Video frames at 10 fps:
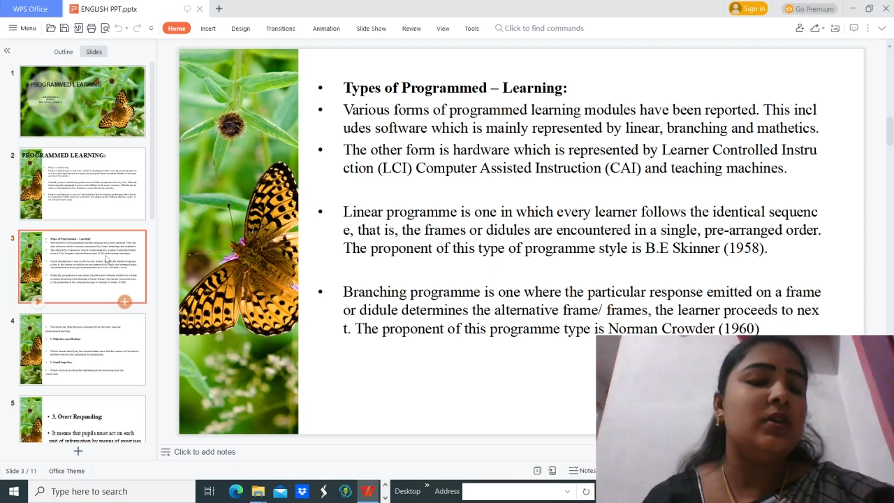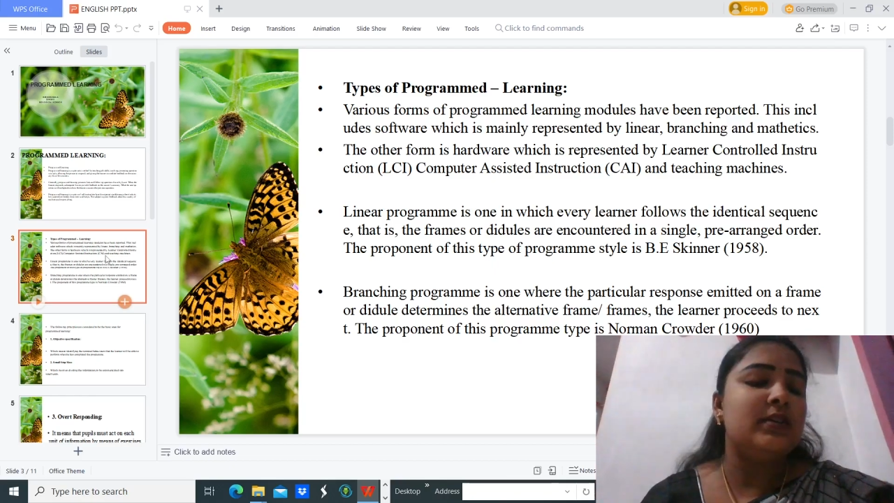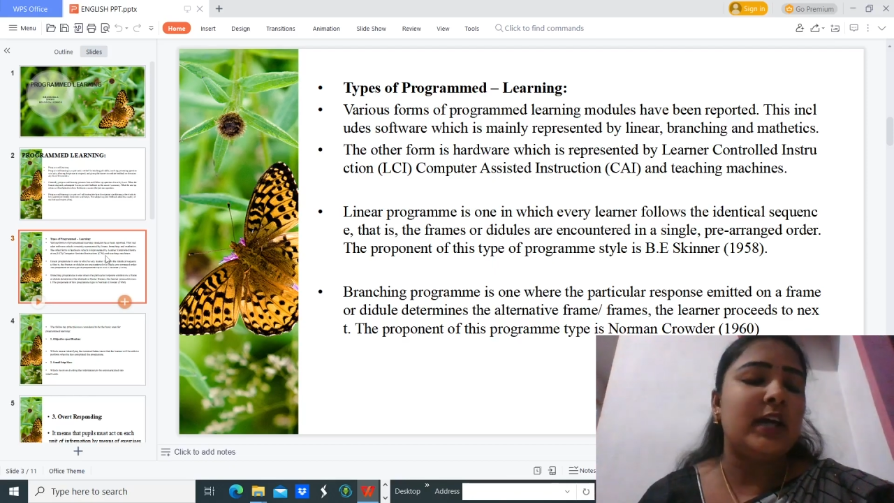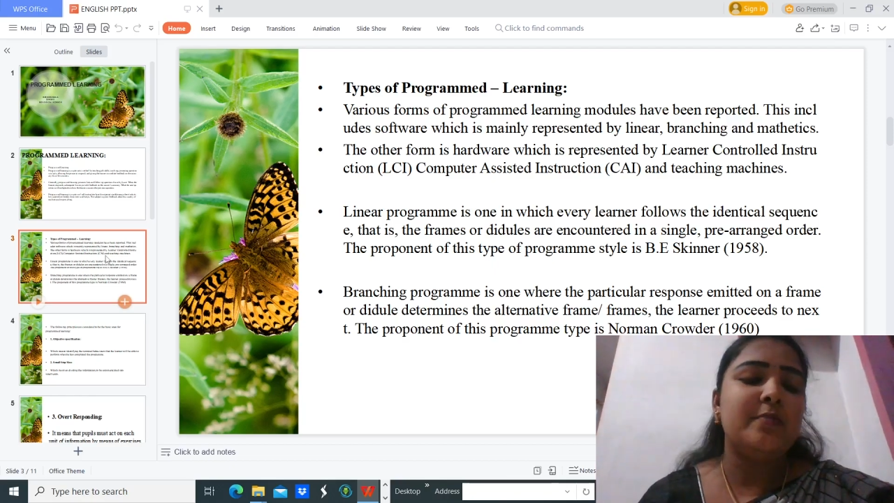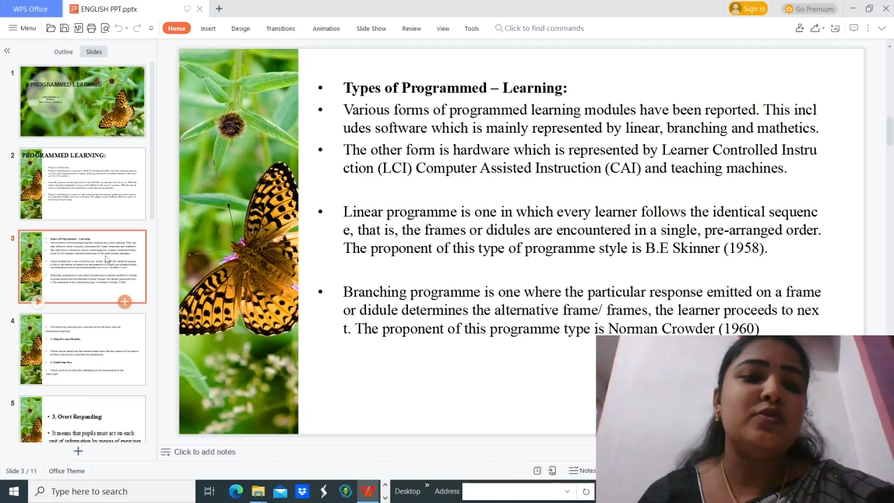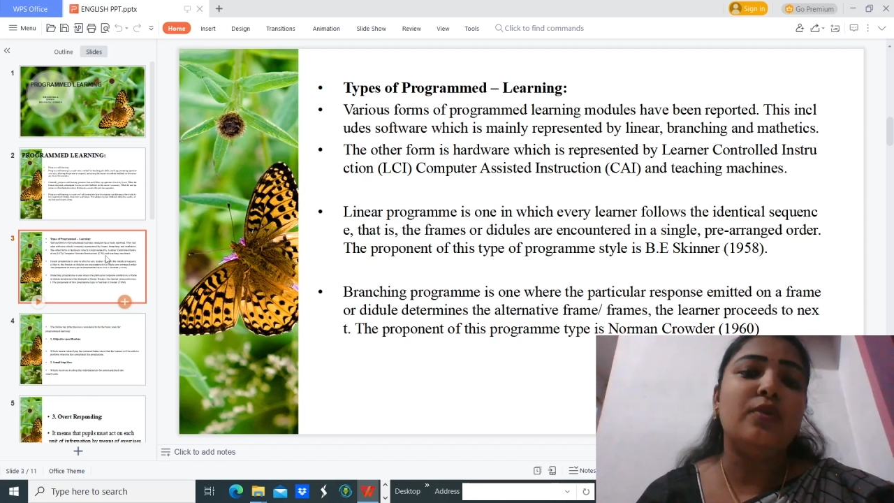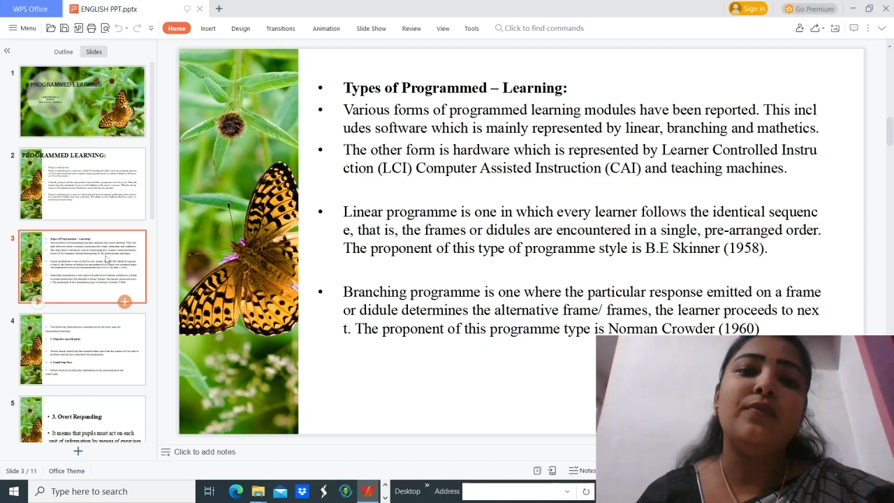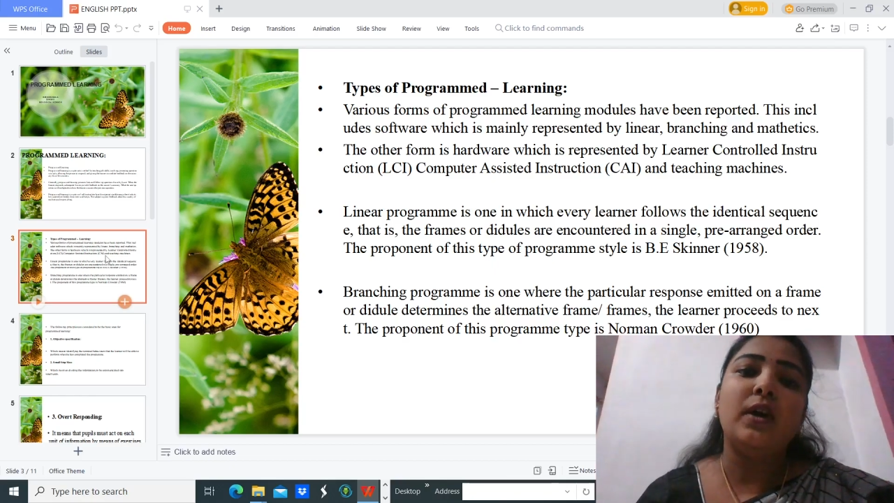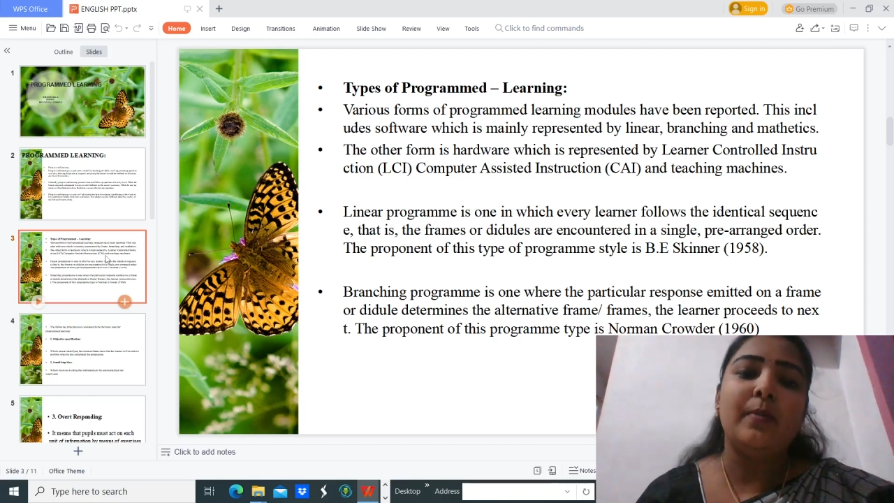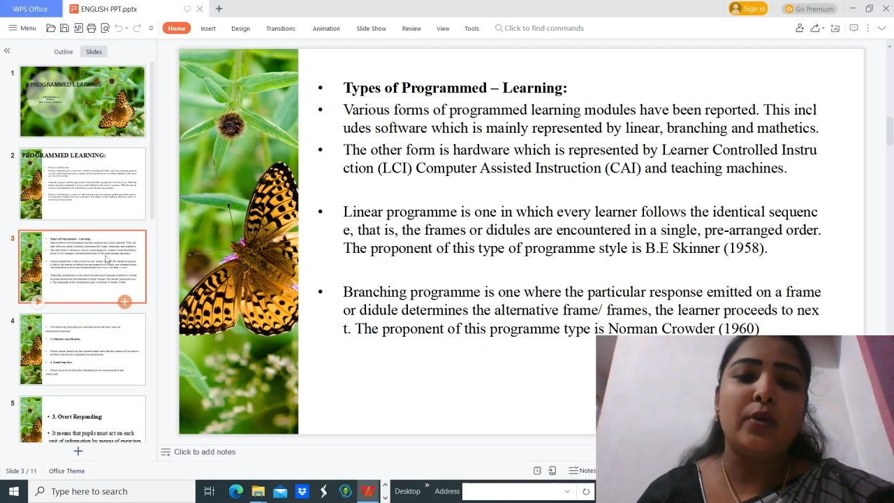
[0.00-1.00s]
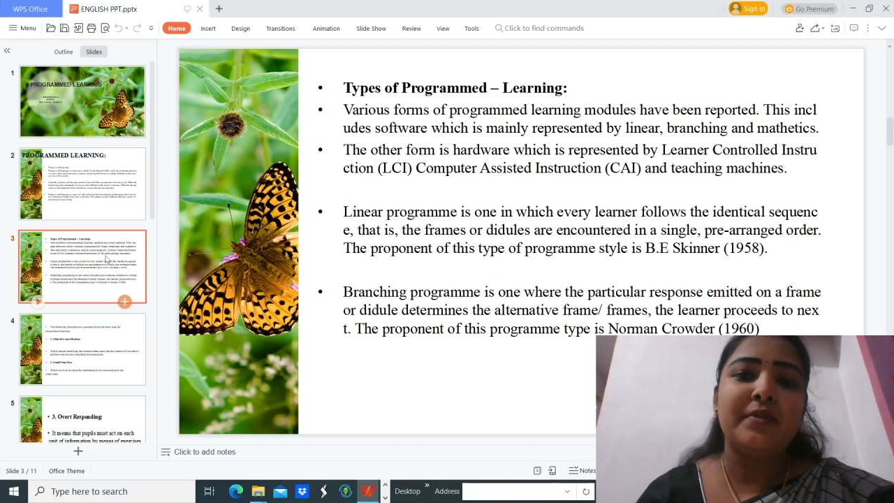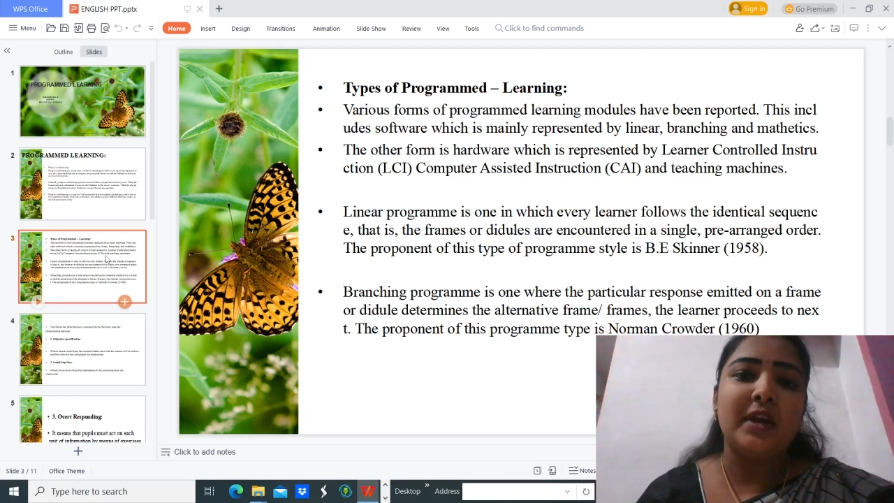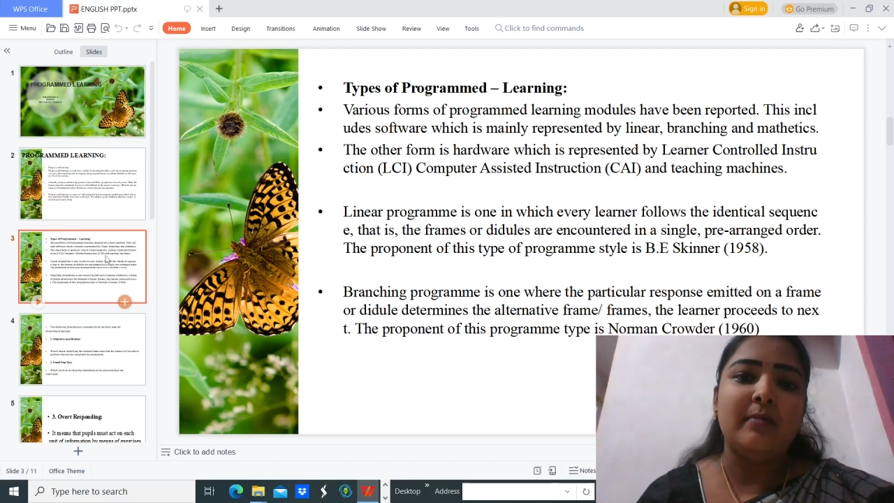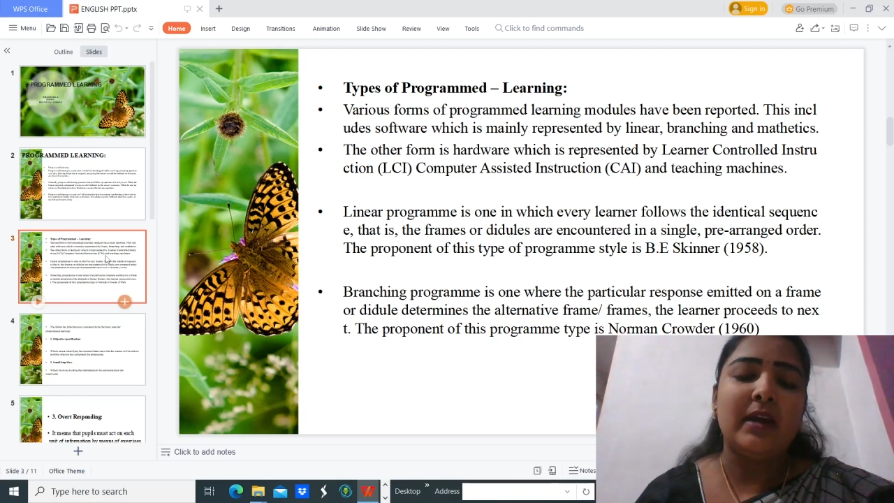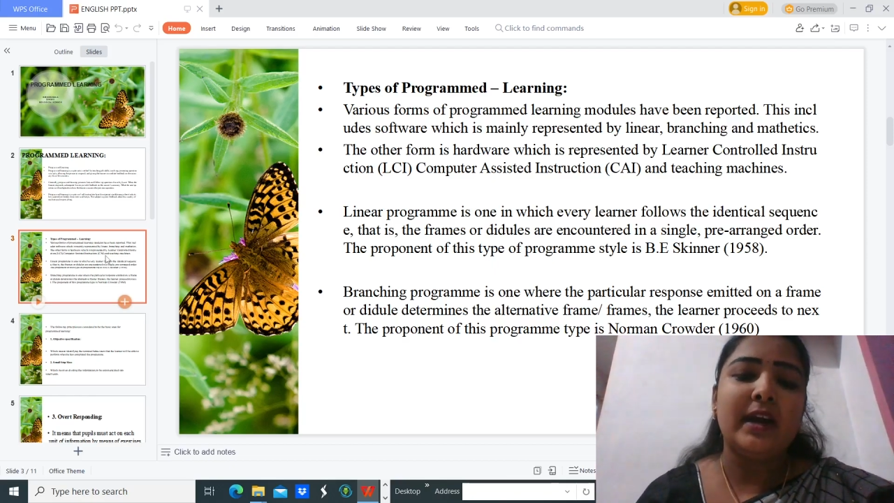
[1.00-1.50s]
types of
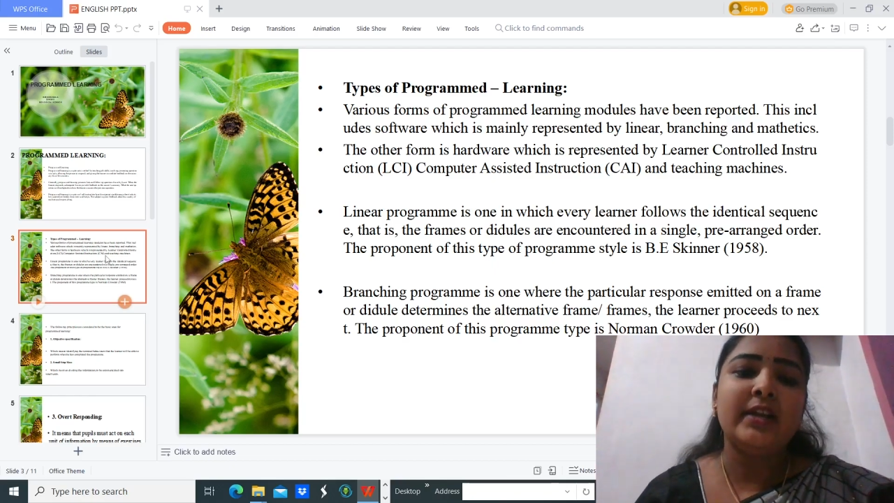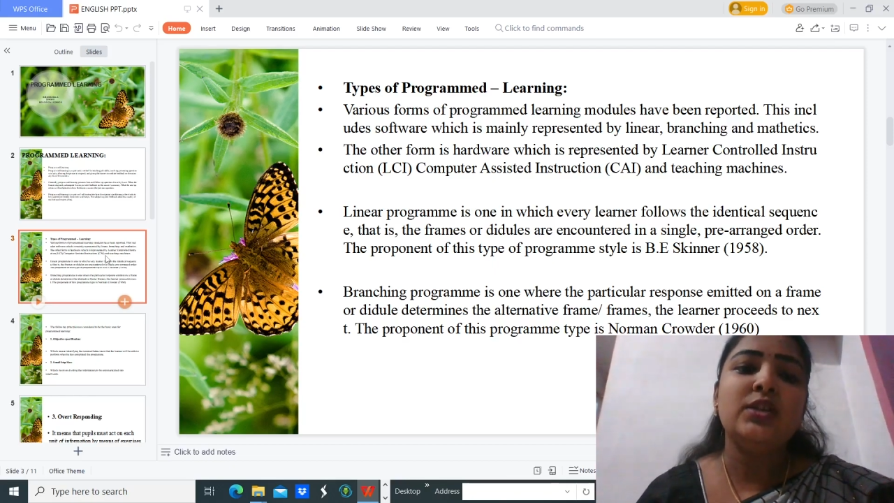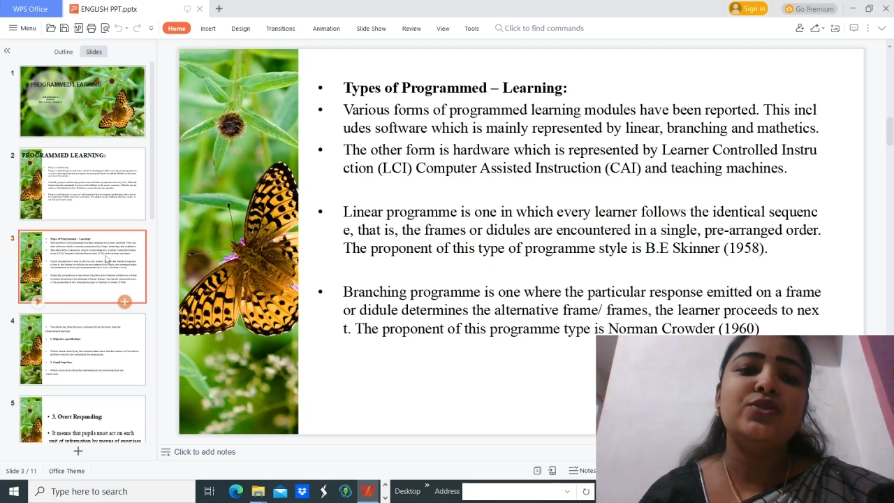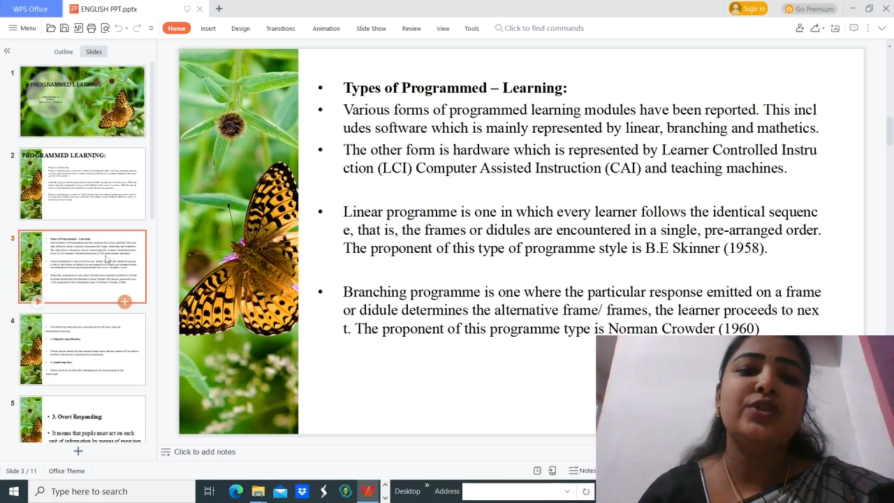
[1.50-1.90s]
program learning.